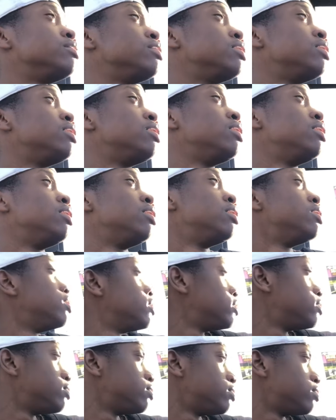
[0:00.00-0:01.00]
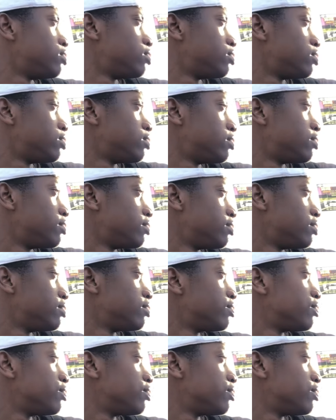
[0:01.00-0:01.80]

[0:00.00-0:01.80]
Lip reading: [no speech]